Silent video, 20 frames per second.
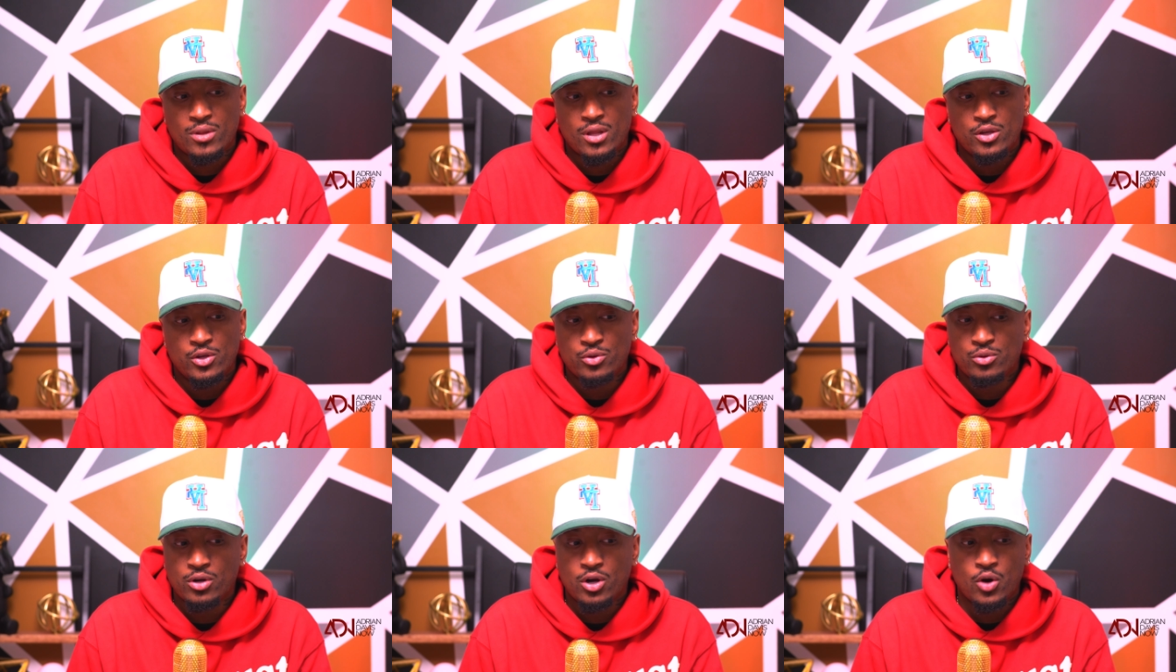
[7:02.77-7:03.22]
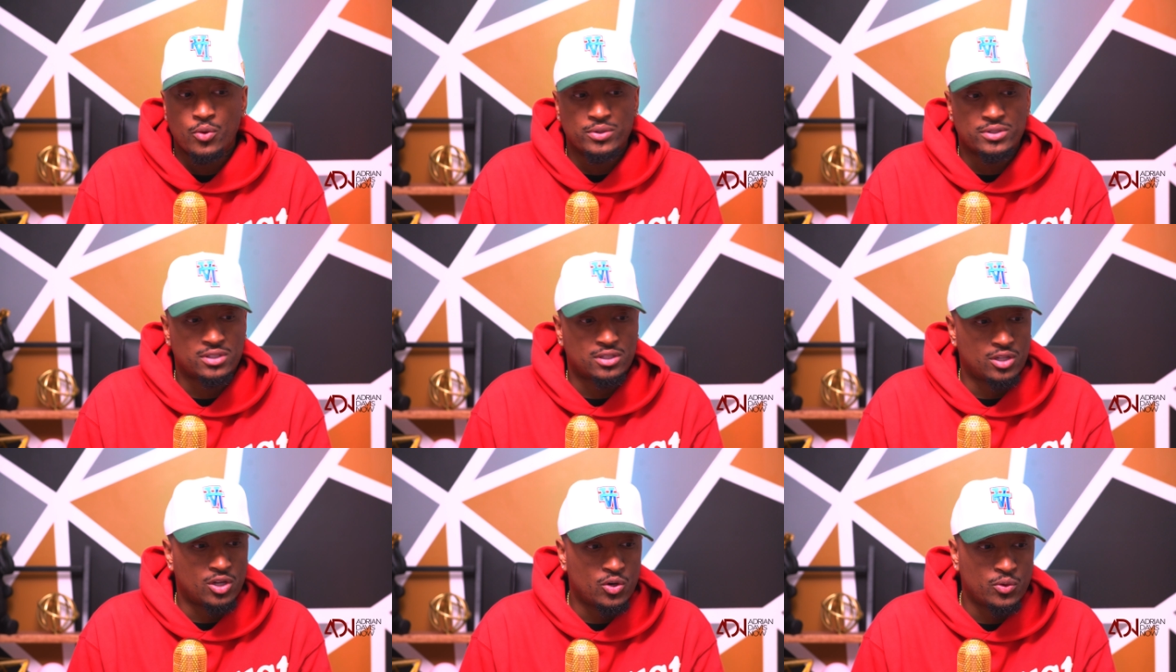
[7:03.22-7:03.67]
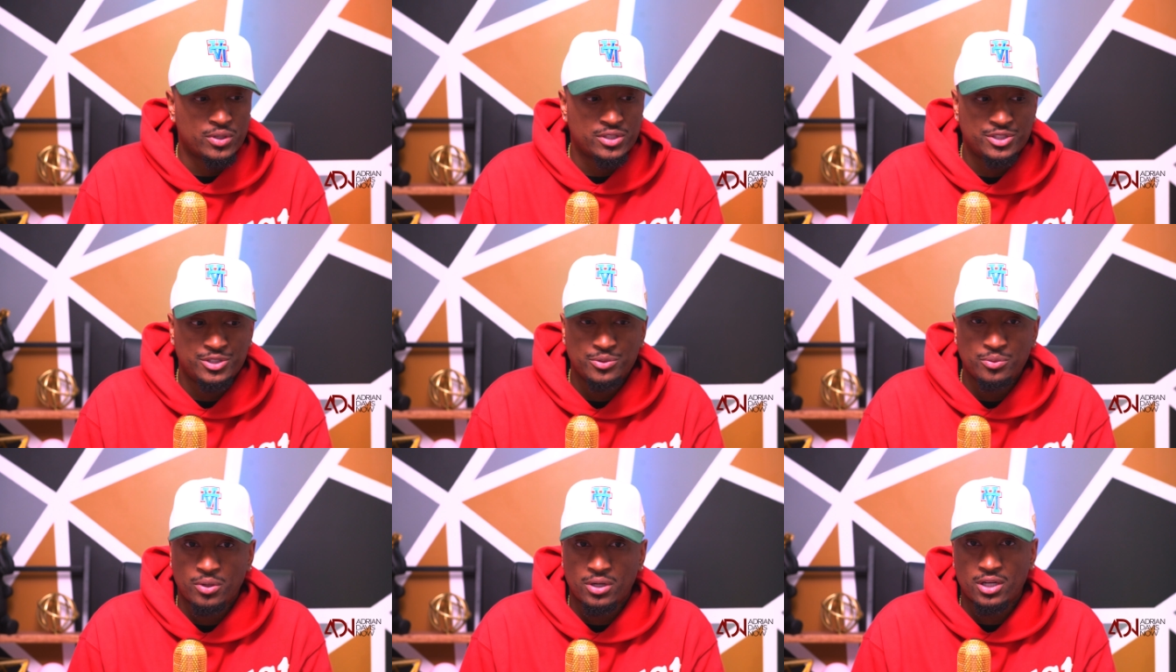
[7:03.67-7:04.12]
You can go as low
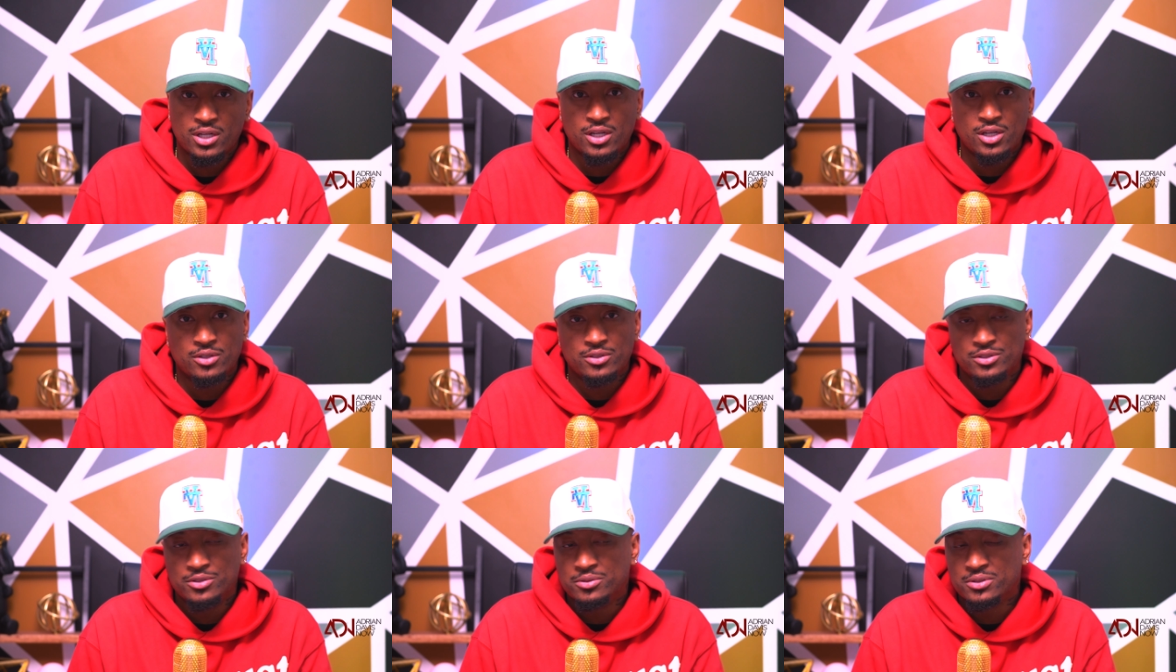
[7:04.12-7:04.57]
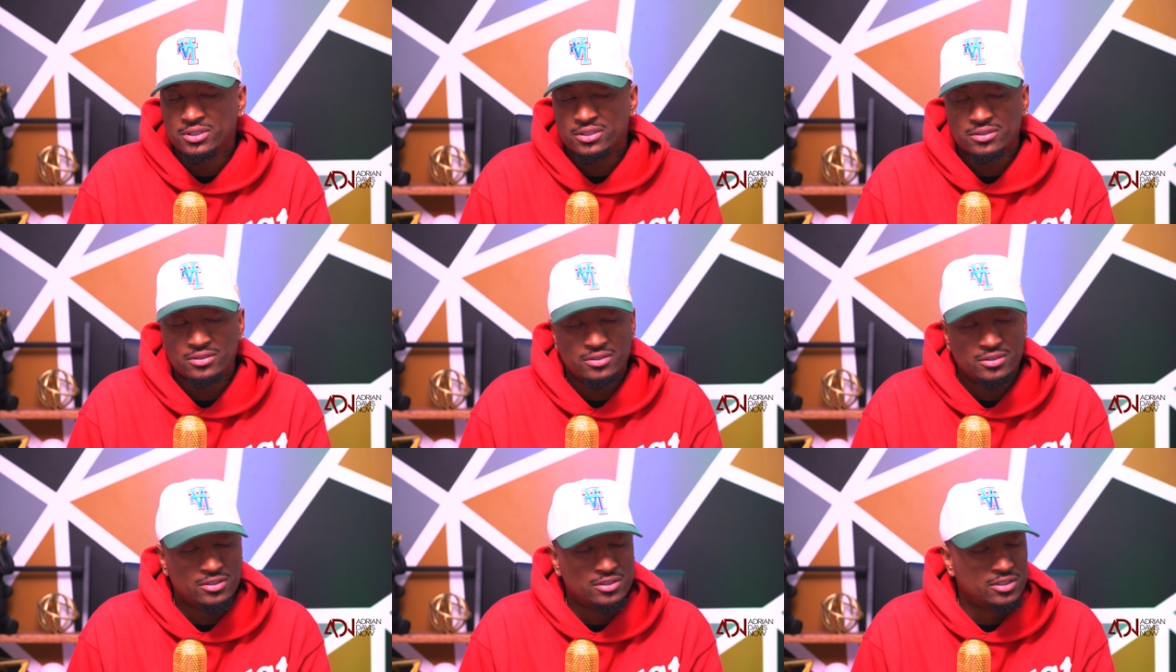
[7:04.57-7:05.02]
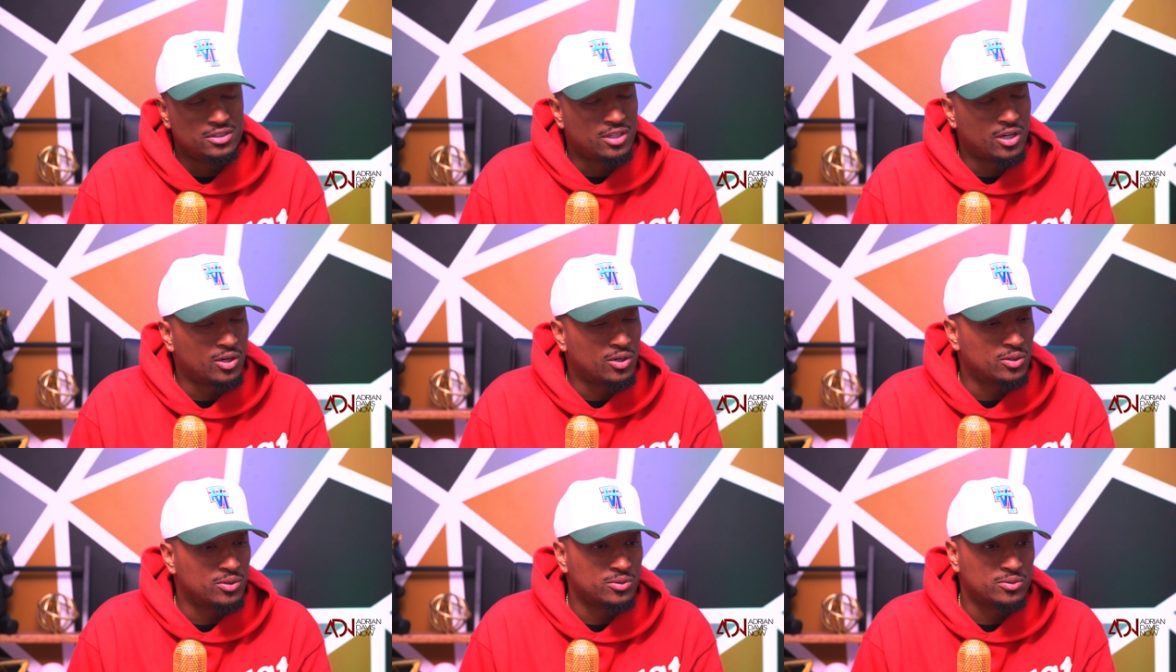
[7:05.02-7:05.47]
as you want to go. You can, you
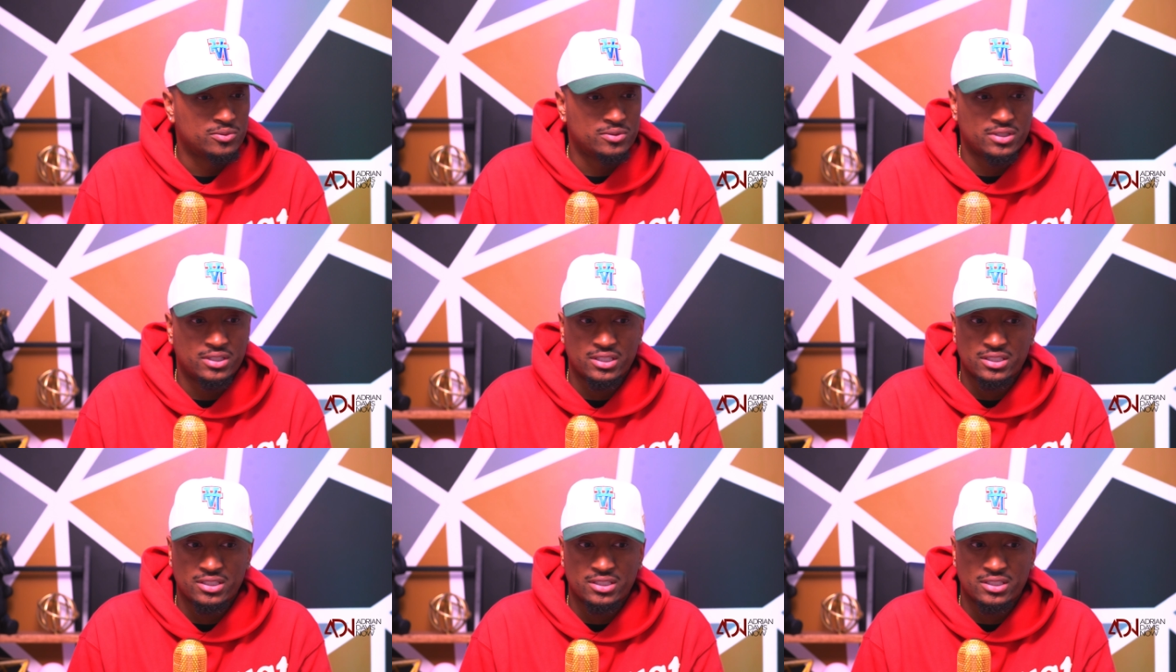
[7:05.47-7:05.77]
know,